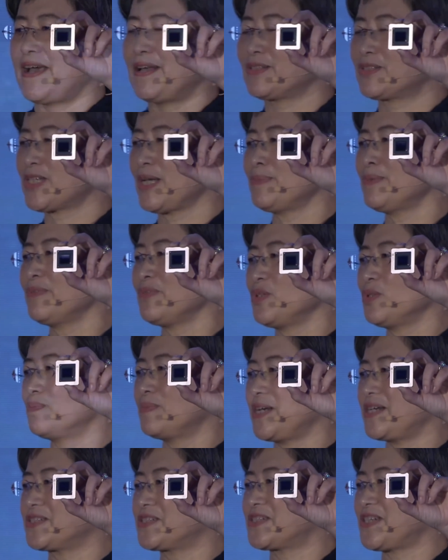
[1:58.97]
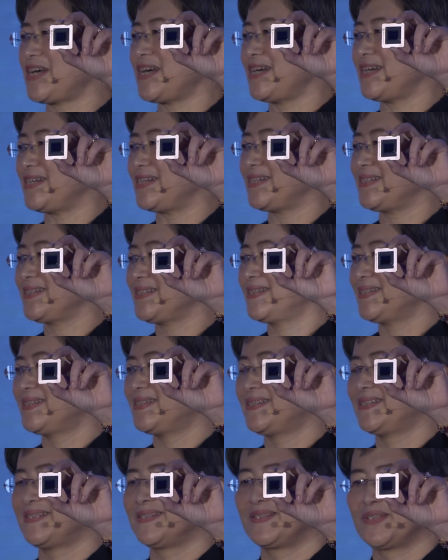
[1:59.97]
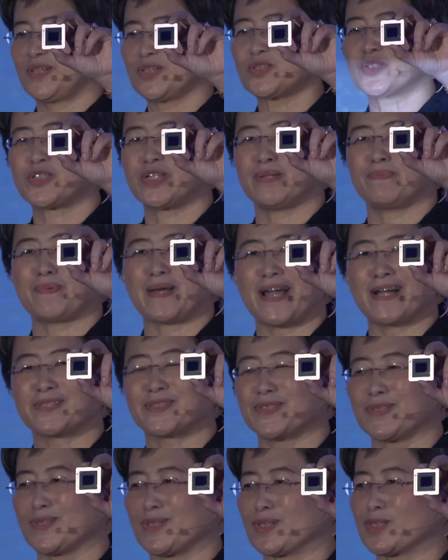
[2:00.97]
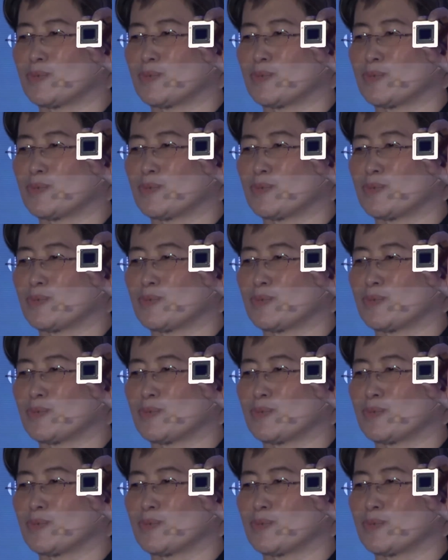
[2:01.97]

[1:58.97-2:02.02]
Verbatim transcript: And some of you may say, this chip actually